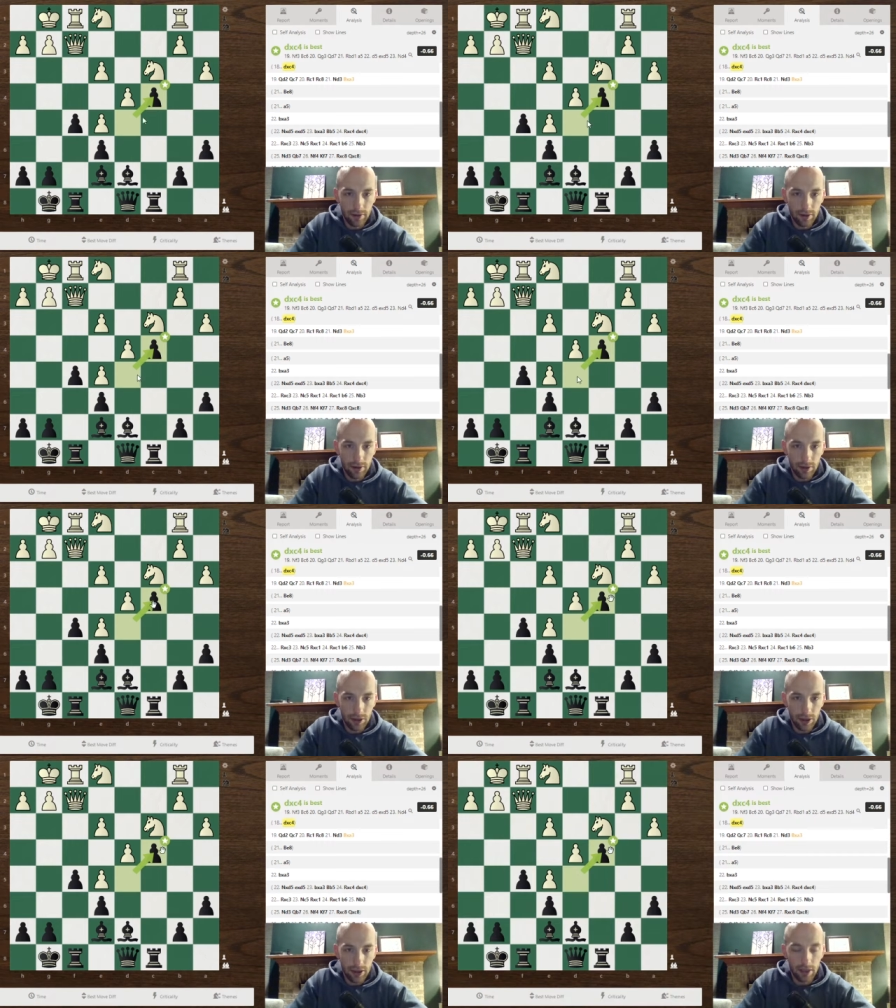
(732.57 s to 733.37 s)

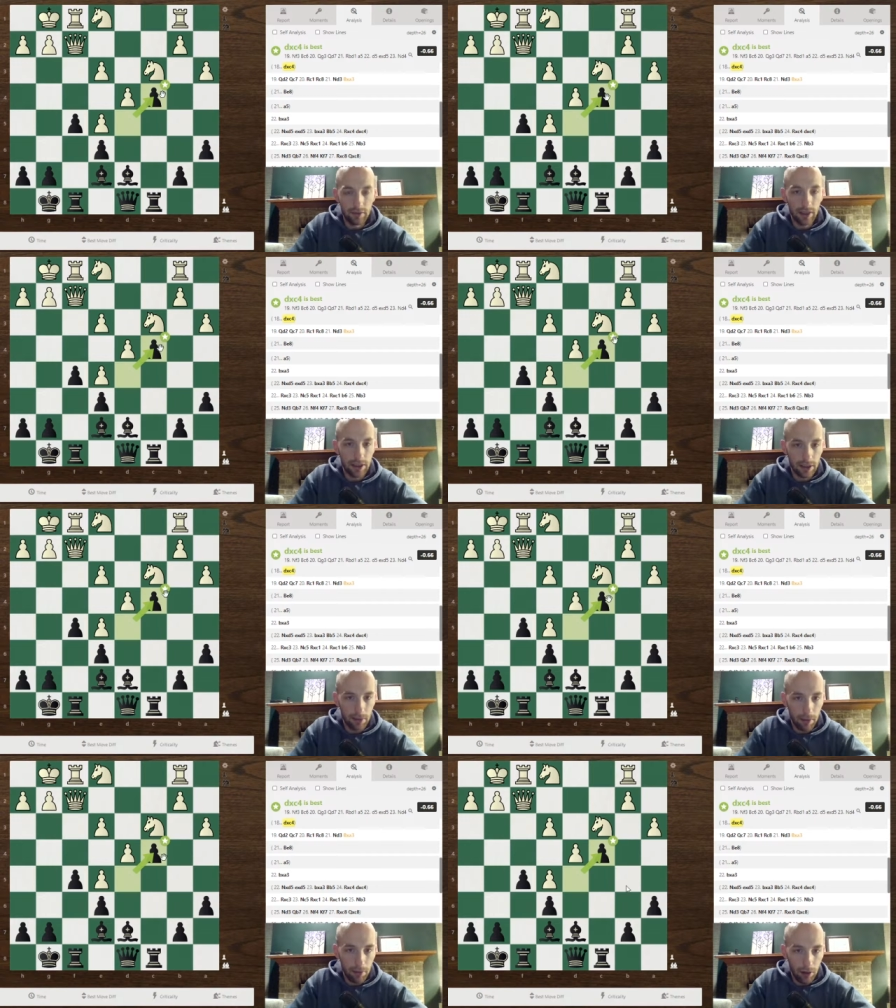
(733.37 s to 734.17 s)
just advancing my
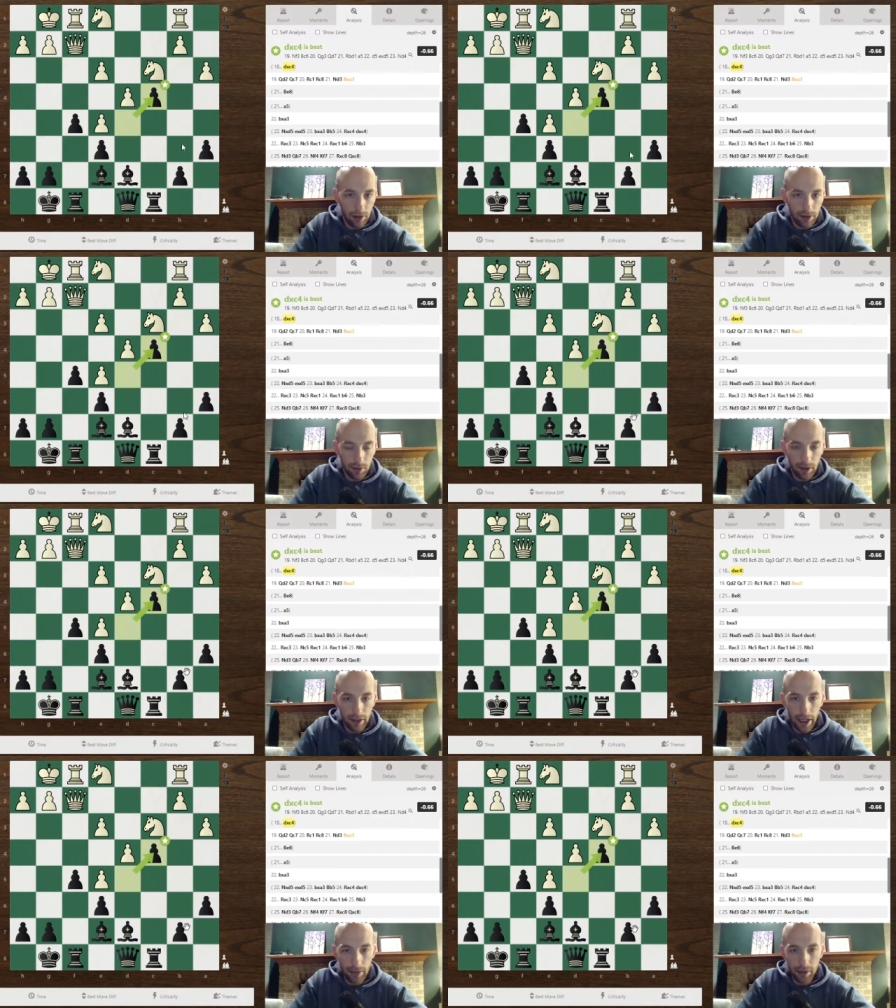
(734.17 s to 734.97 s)
pawns while
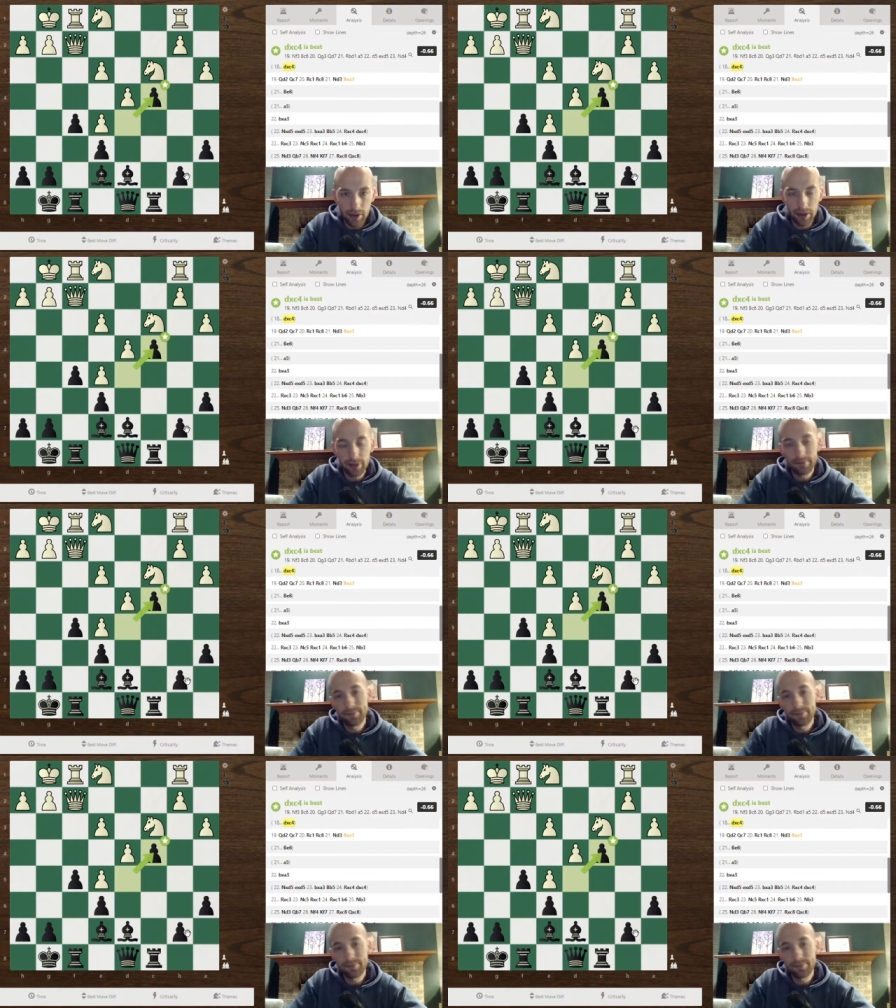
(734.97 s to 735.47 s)
capturing.